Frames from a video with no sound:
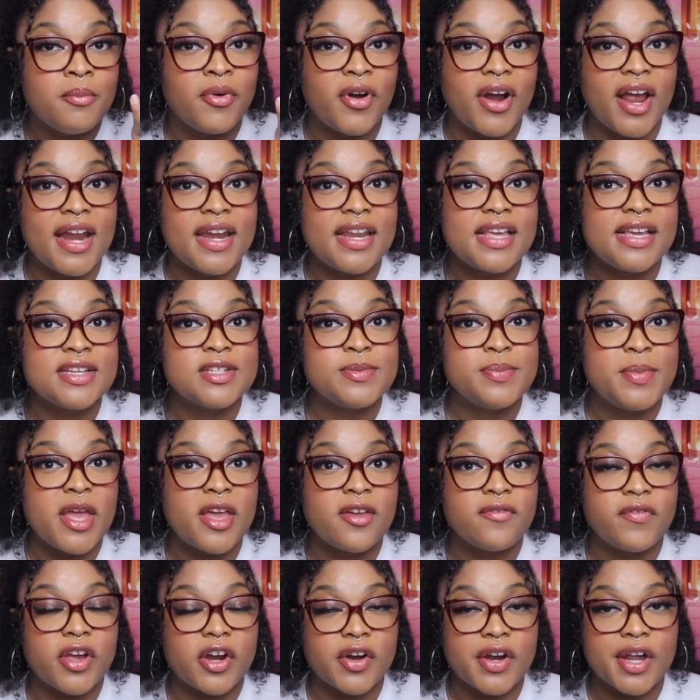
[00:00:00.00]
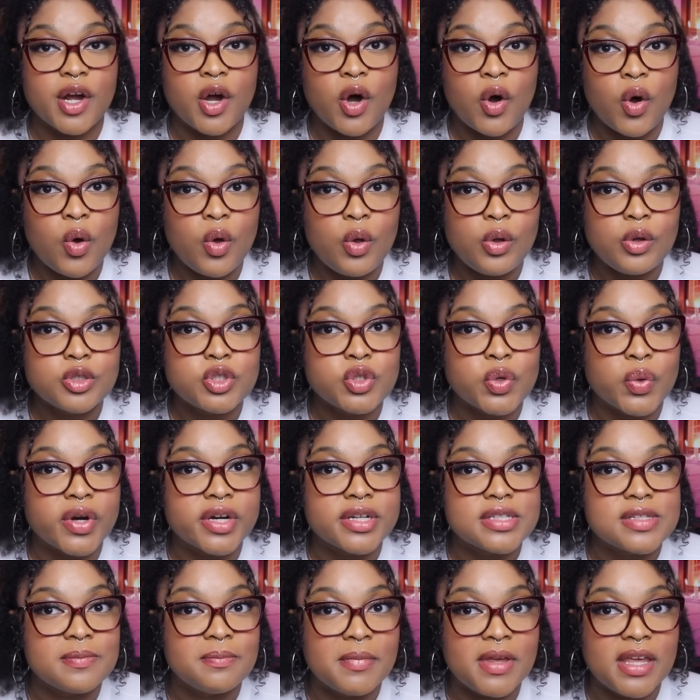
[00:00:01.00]
Brandy is being very cold
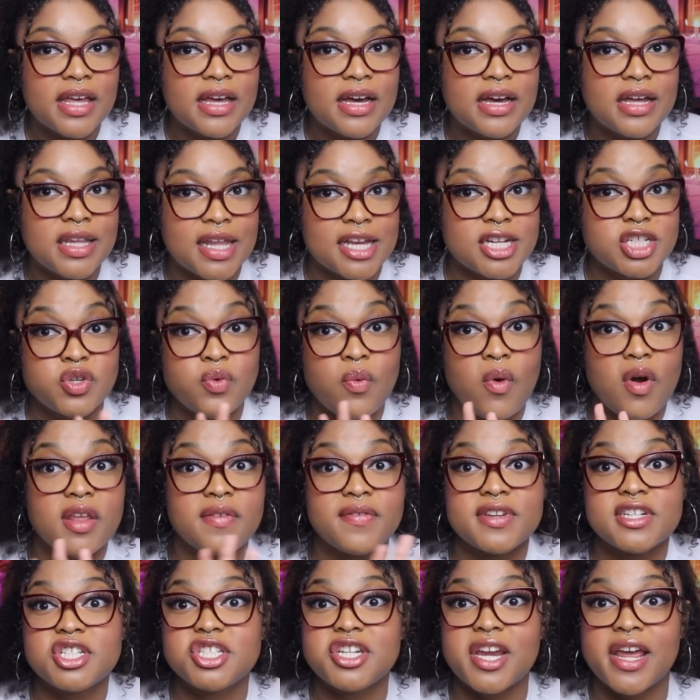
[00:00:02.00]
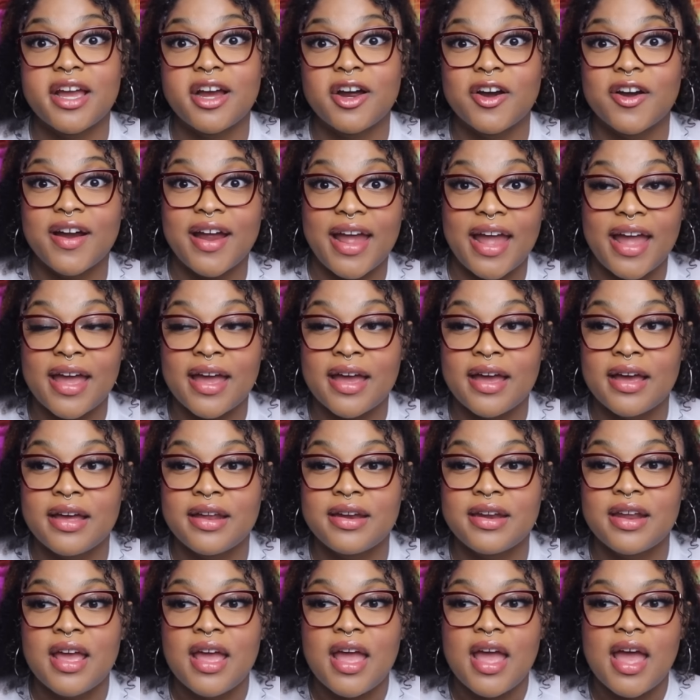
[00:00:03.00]
towards Mia, like she won't even shake her
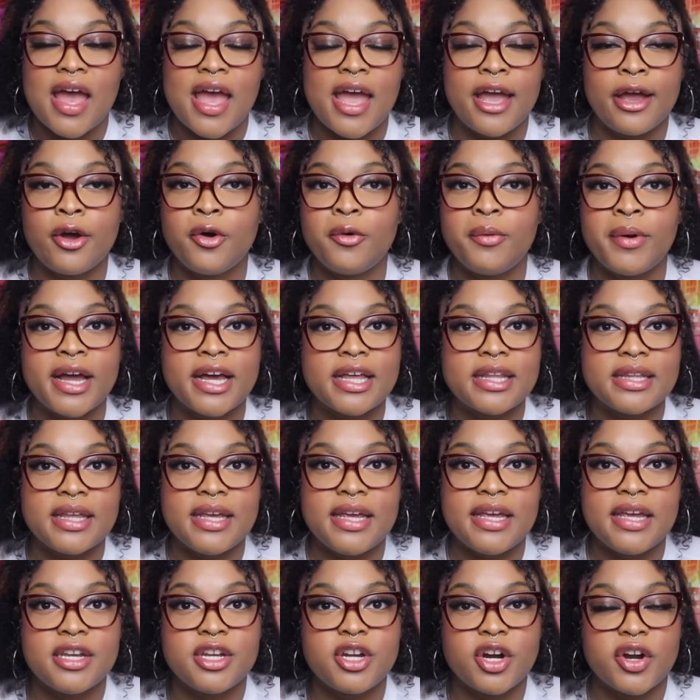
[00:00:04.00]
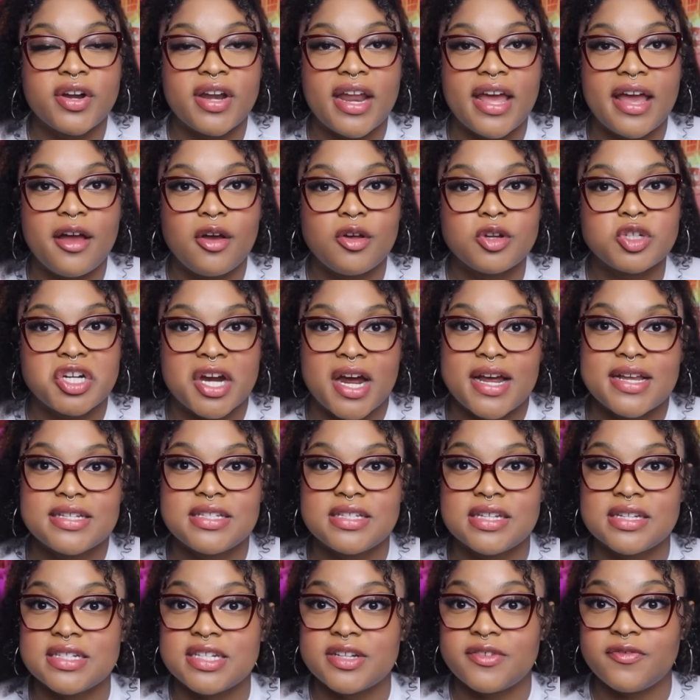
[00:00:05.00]
hand. And quickly Darnell tries
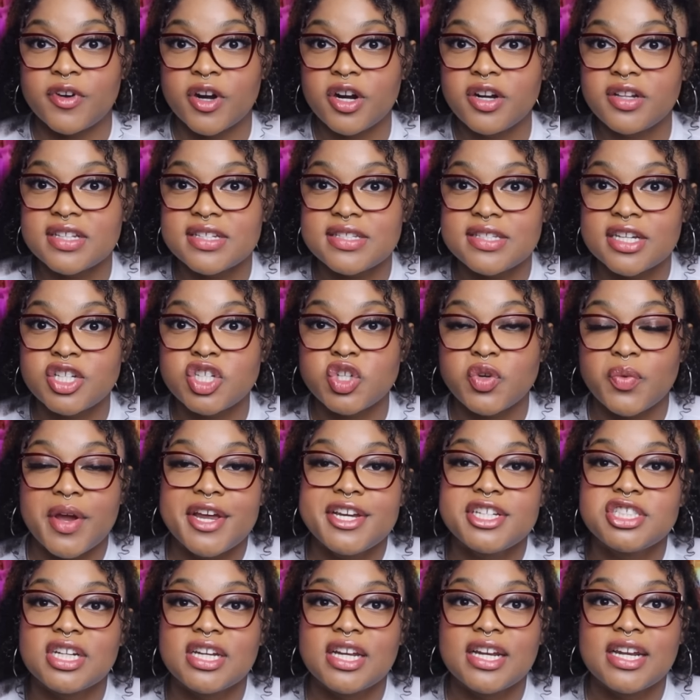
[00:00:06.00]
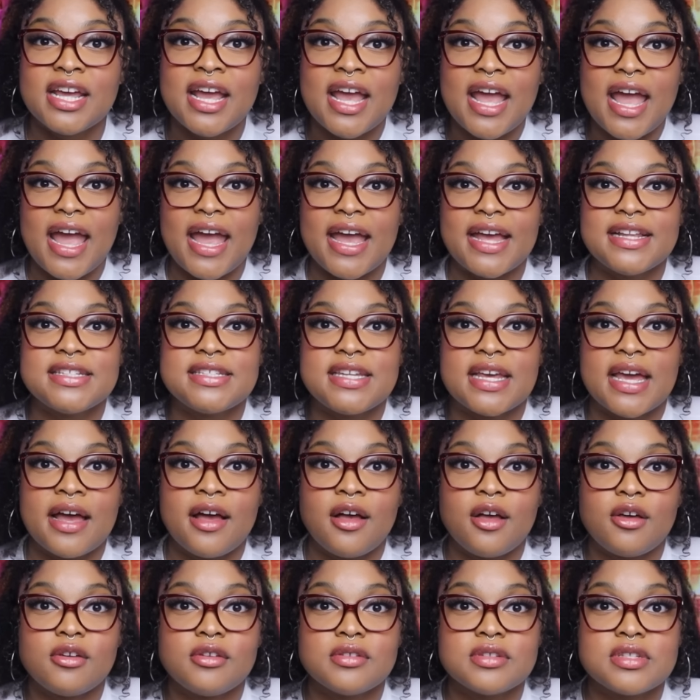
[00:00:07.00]
to divert the situation and
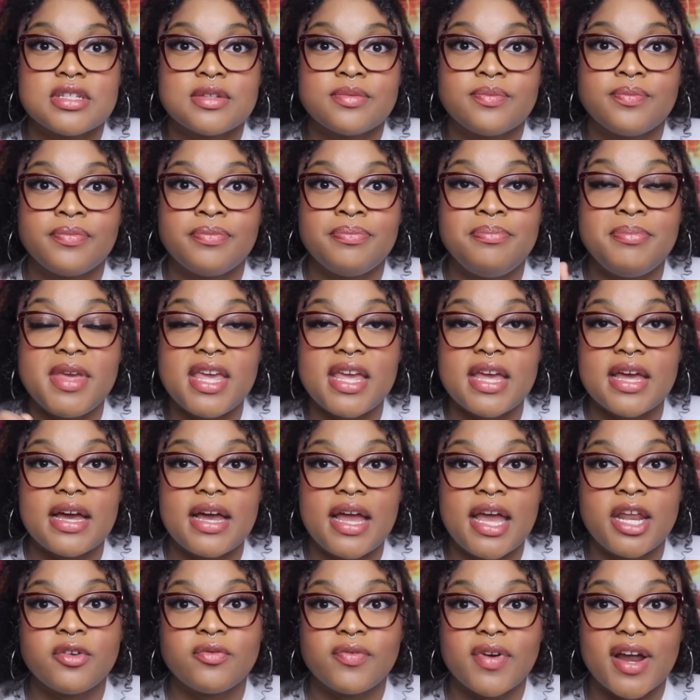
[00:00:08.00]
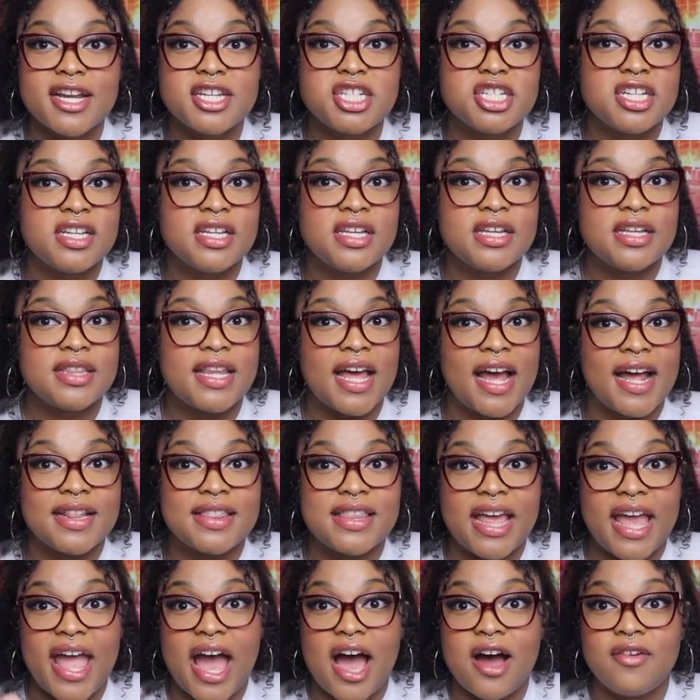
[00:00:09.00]
tells Mia and Reggie that
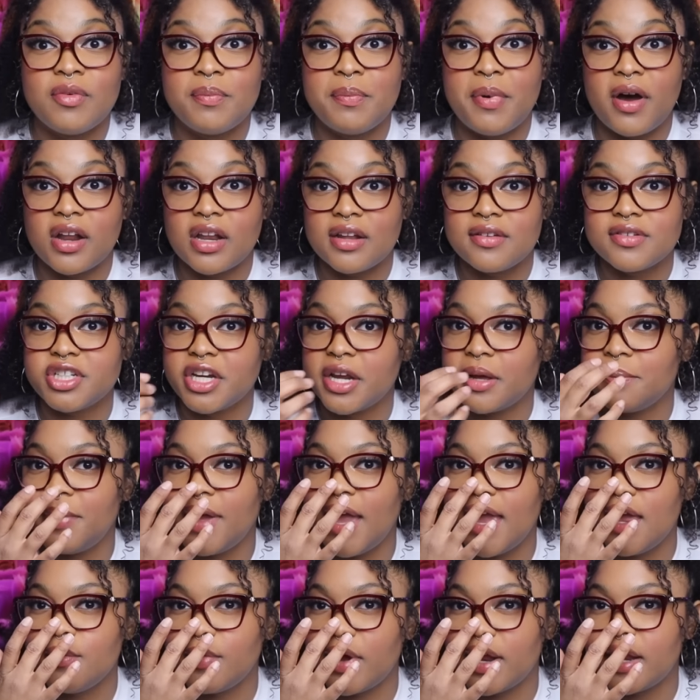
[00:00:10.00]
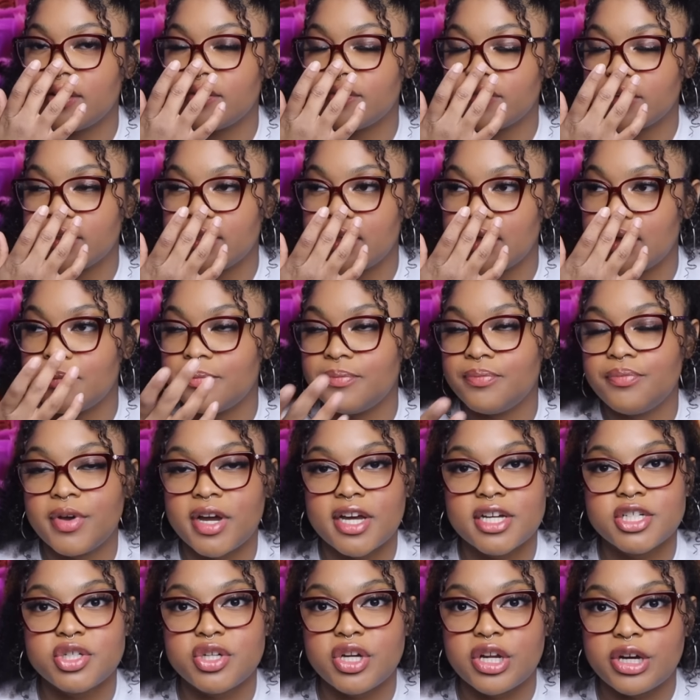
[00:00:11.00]
they have a bottle of champagne waiting for them
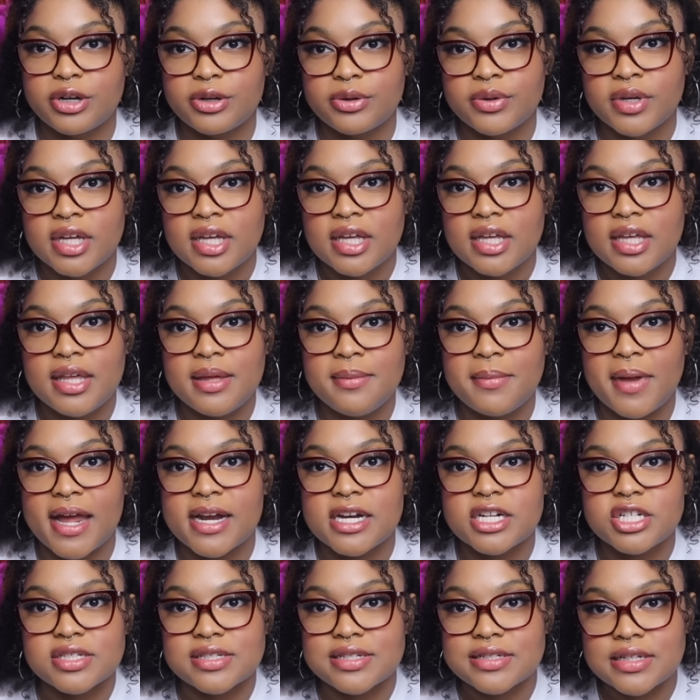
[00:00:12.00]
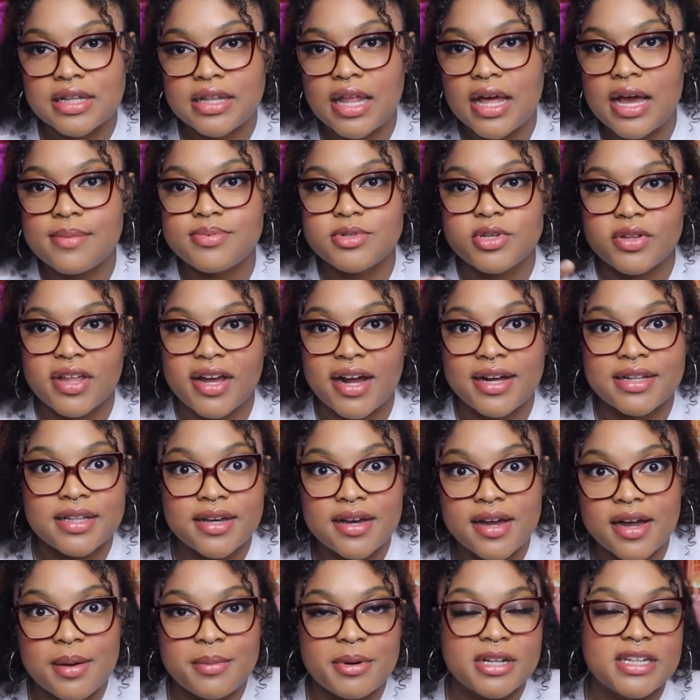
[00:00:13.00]
because, you know, he manages the club, so they got the
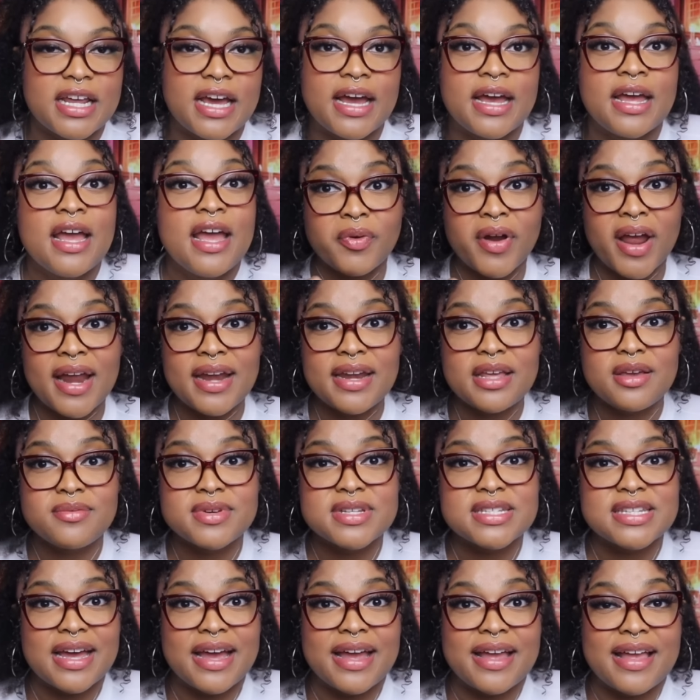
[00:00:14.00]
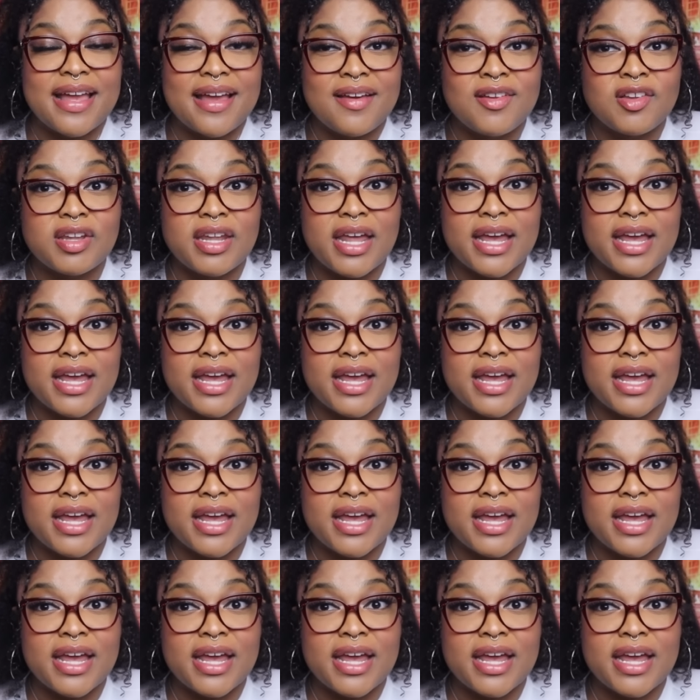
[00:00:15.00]
hookup on that. Brandy was like,